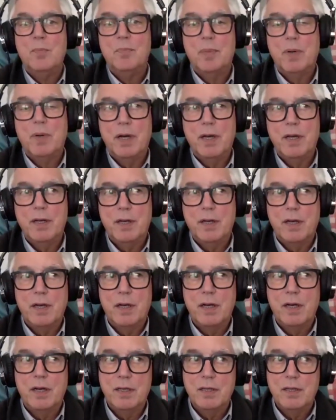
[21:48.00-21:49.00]
But
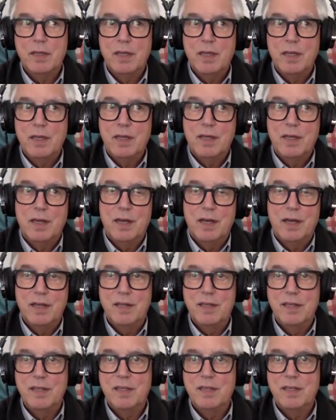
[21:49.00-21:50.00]
uh, I
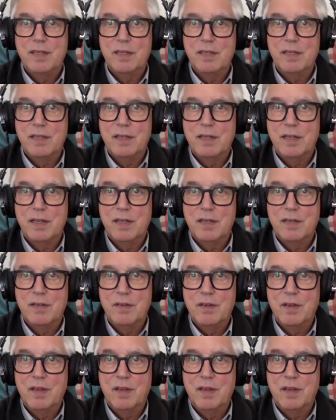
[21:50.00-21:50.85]
think uh,